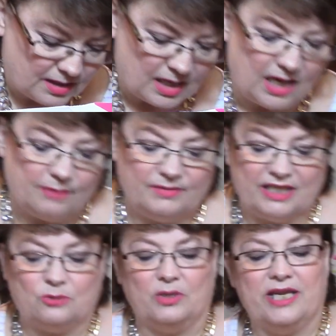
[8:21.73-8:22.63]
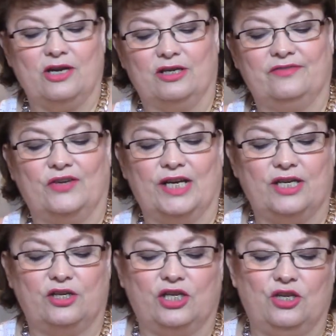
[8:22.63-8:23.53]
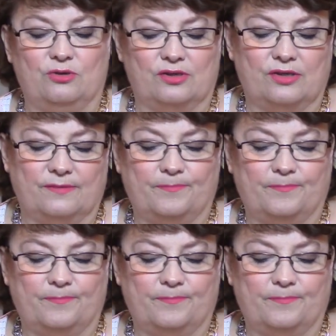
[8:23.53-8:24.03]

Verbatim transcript: Um, this one here is very cute.